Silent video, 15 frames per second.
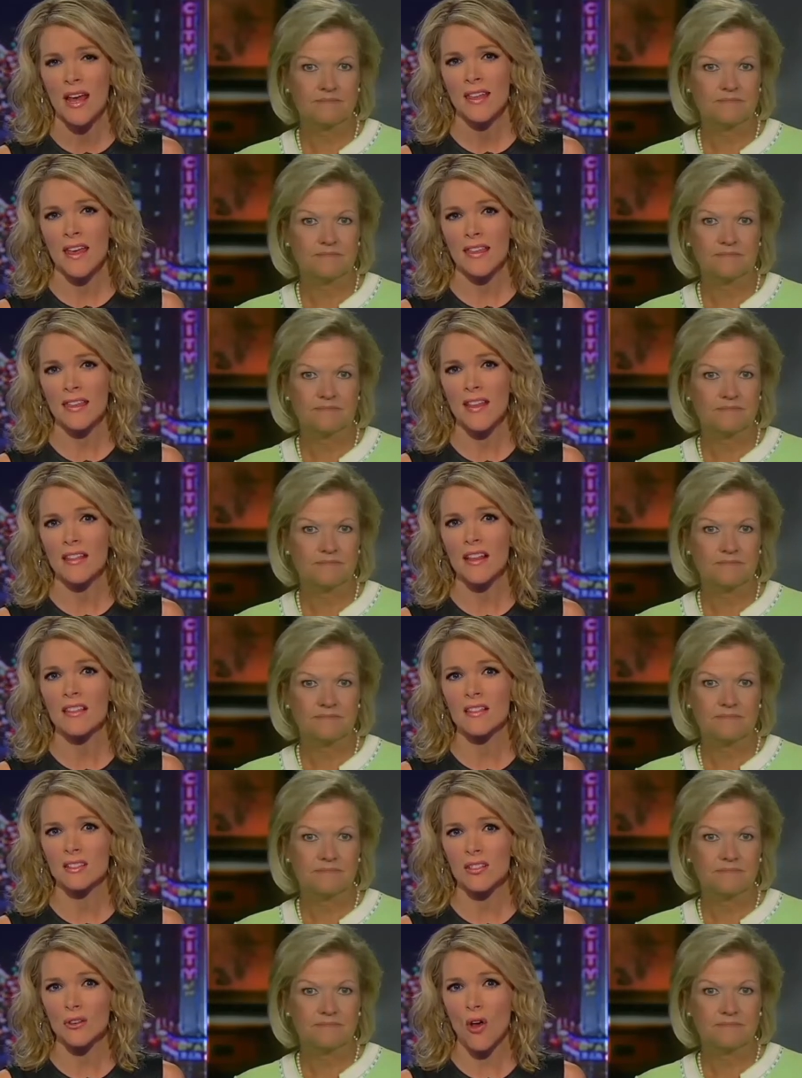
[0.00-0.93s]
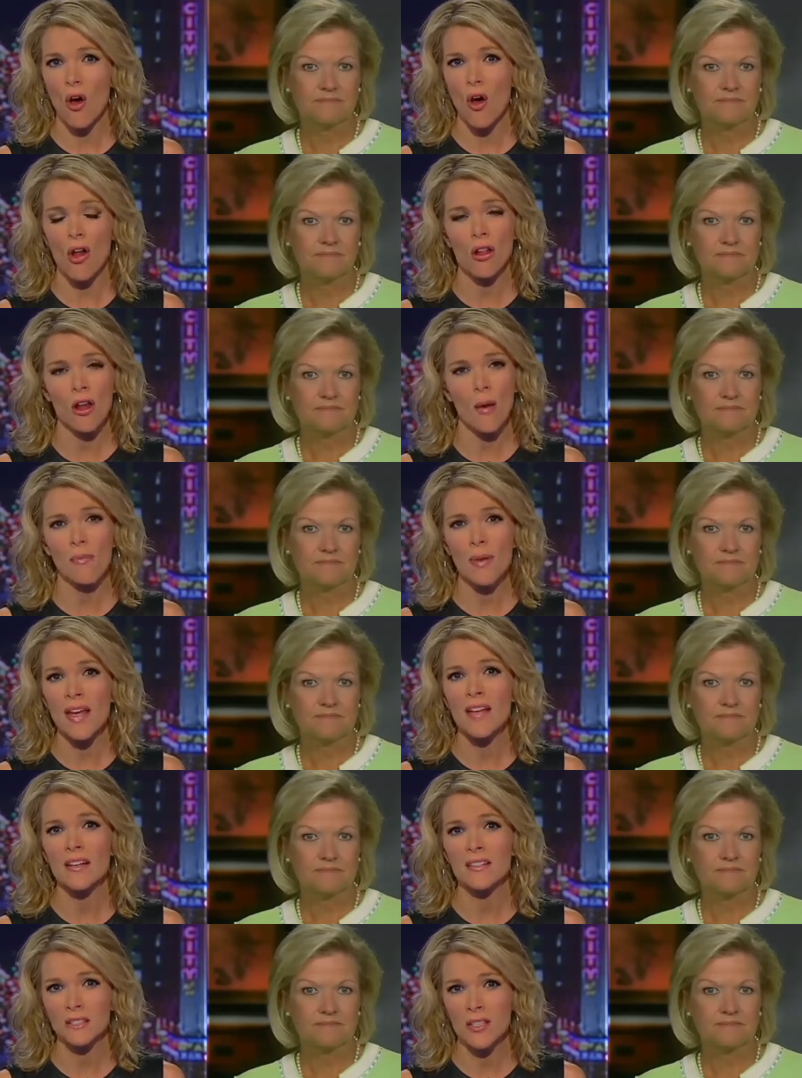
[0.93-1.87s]
Speaker 1: They think that this is all a
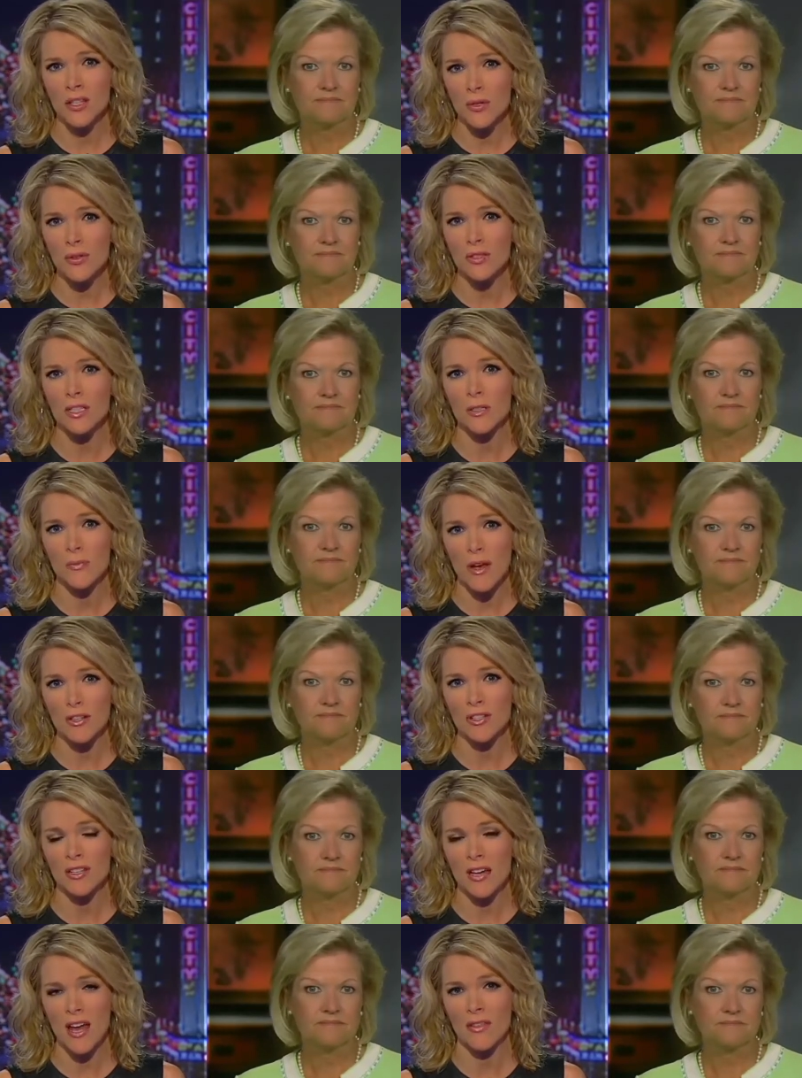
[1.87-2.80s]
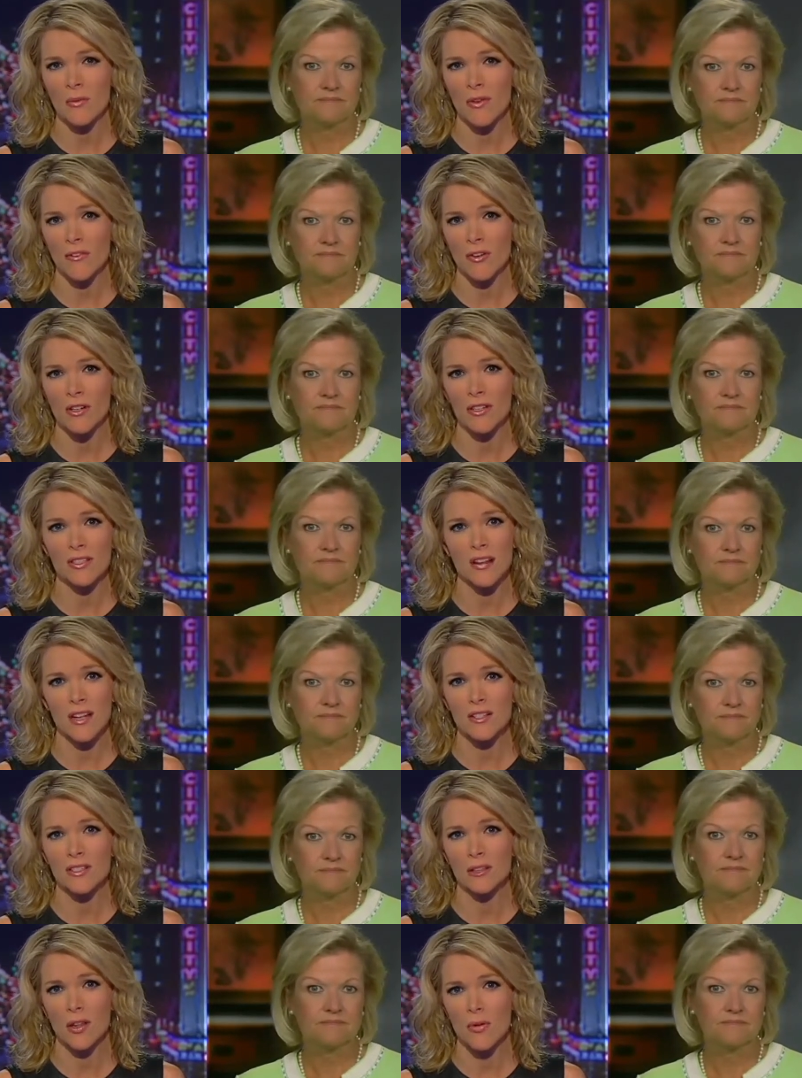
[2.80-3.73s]
big excuse, especially now that we've heard it's not
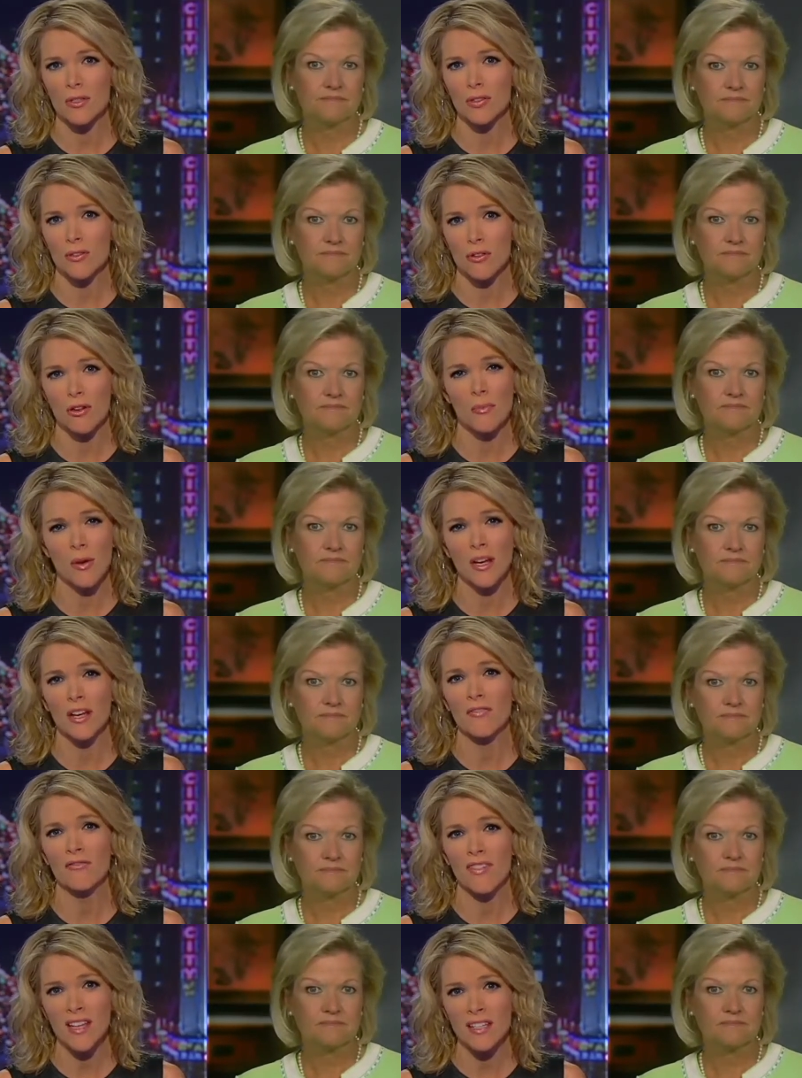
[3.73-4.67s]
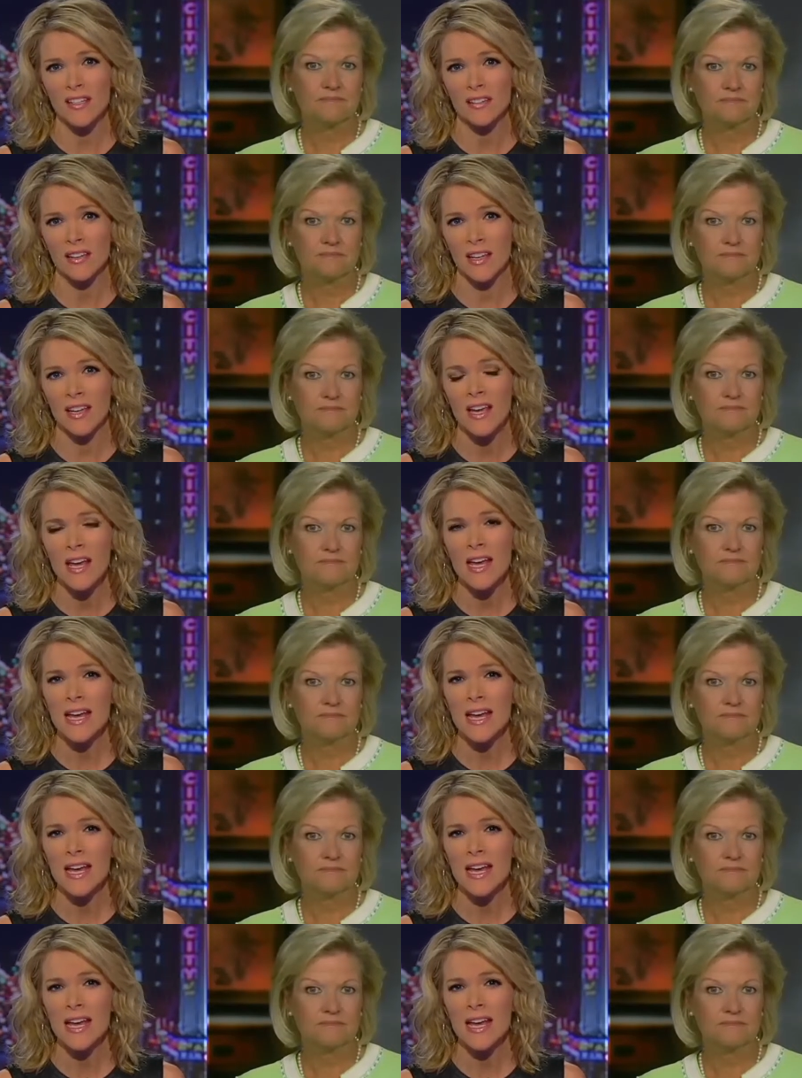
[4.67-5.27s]
just Lois Lerner, but conveniently,